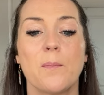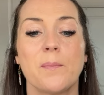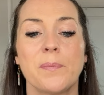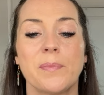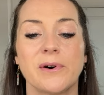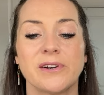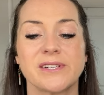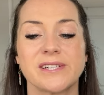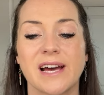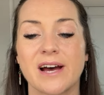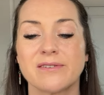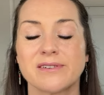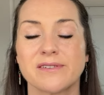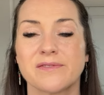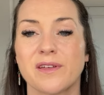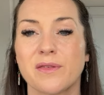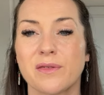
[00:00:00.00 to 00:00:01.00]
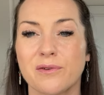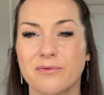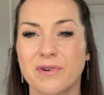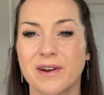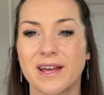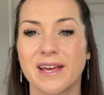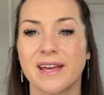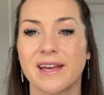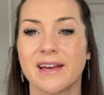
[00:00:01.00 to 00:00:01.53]
But out of the
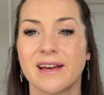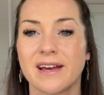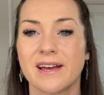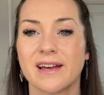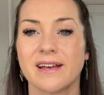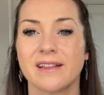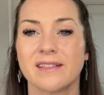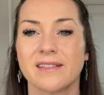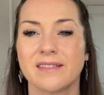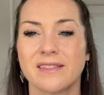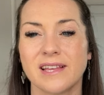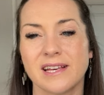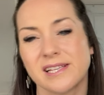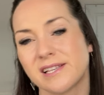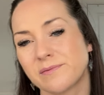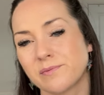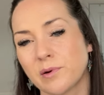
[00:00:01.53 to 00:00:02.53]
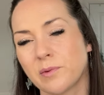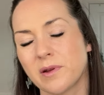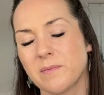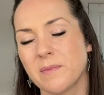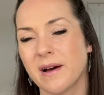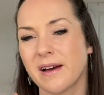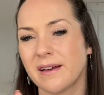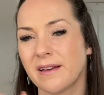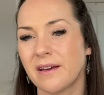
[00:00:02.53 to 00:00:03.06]
three, this is probably
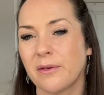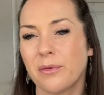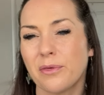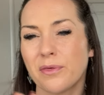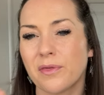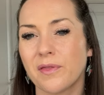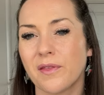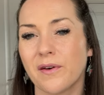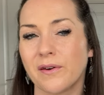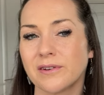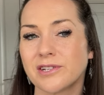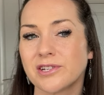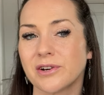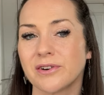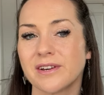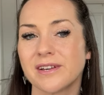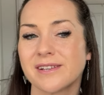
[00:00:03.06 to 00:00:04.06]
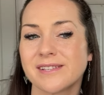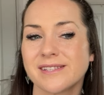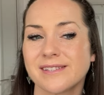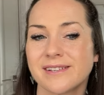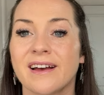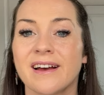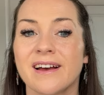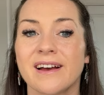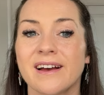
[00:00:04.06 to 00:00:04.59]
my third choice.
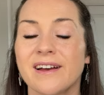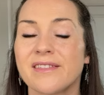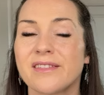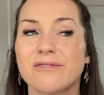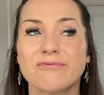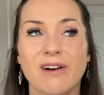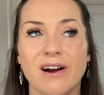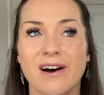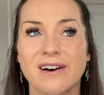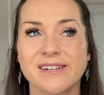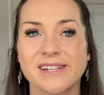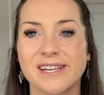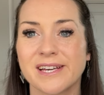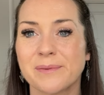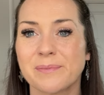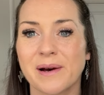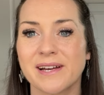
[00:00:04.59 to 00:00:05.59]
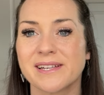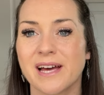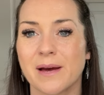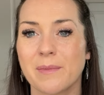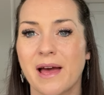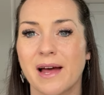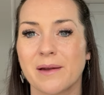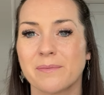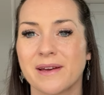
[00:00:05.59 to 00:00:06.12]
The Rani by
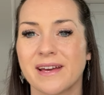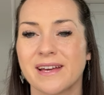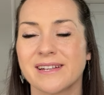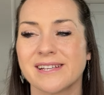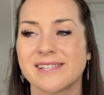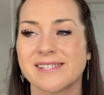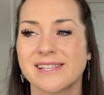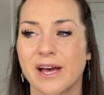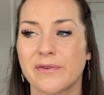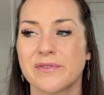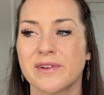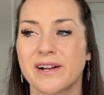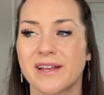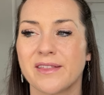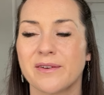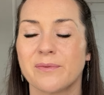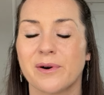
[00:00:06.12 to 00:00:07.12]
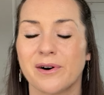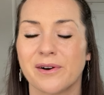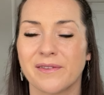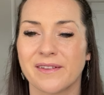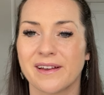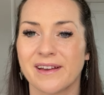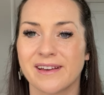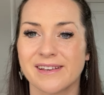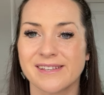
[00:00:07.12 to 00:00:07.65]
Tammy Handmade is definitely the one
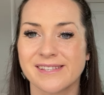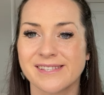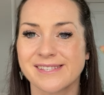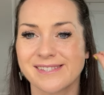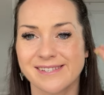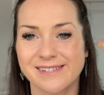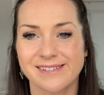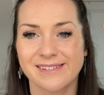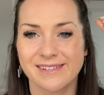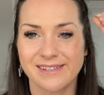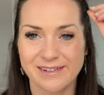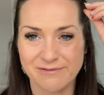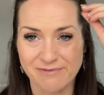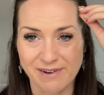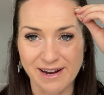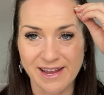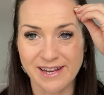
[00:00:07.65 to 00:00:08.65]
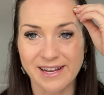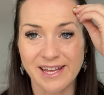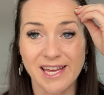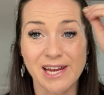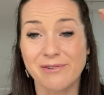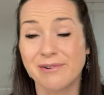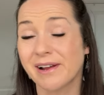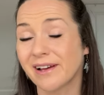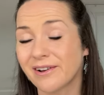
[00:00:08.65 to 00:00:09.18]
that is right in
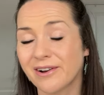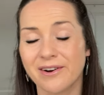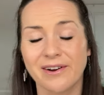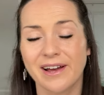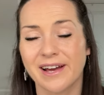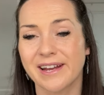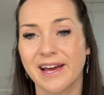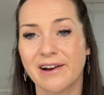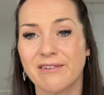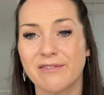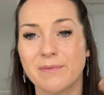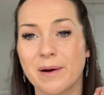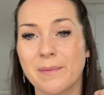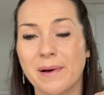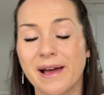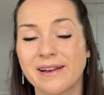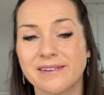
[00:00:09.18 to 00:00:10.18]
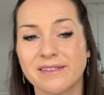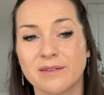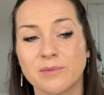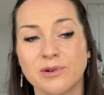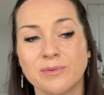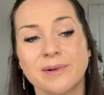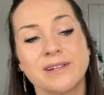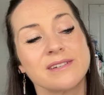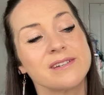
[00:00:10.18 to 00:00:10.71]
here and I can't get it out of my mind at the
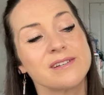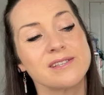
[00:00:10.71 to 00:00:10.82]
moment.